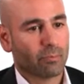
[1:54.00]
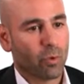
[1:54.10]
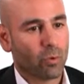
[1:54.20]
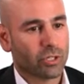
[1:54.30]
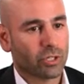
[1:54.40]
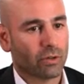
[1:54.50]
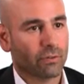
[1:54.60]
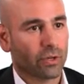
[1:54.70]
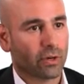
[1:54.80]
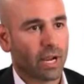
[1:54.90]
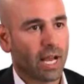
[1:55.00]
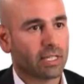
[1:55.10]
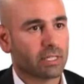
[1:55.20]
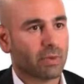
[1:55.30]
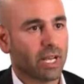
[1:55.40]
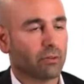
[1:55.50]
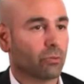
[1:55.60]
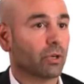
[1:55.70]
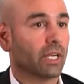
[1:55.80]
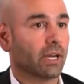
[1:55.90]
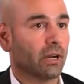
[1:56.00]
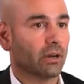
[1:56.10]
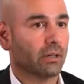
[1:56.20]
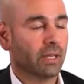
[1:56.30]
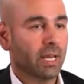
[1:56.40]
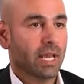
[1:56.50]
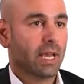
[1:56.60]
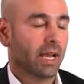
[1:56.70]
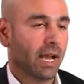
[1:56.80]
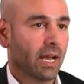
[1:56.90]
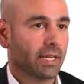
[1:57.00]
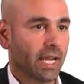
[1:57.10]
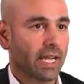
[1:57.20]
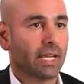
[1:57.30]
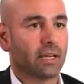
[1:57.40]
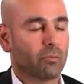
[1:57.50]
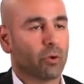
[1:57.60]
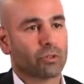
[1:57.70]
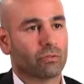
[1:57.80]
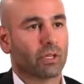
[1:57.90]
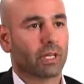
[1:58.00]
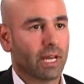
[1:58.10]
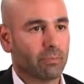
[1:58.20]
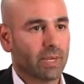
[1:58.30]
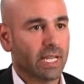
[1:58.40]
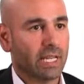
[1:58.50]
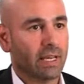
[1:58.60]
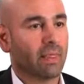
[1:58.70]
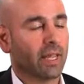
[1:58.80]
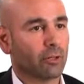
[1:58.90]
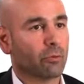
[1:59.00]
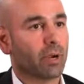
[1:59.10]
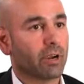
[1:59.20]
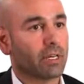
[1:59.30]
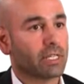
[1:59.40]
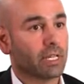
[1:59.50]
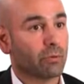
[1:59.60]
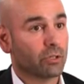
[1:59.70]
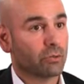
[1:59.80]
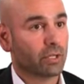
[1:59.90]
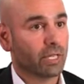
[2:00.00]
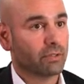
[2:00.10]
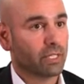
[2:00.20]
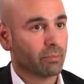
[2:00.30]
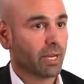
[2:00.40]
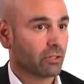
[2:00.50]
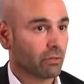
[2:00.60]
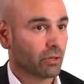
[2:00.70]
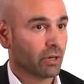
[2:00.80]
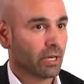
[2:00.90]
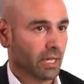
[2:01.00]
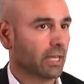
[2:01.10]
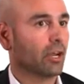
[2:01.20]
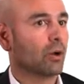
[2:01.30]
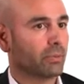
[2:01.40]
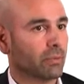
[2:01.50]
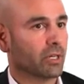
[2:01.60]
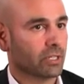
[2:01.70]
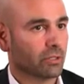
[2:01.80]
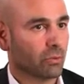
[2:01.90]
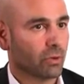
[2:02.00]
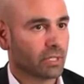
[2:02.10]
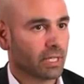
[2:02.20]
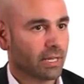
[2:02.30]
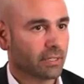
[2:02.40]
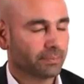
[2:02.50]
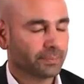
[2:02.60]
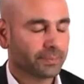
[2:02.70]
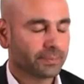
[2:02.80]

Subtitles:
portion of your ad spend running on ad A and a portion running on ad B, and then comparing to see which one gives you the best return and then optimizing towards that.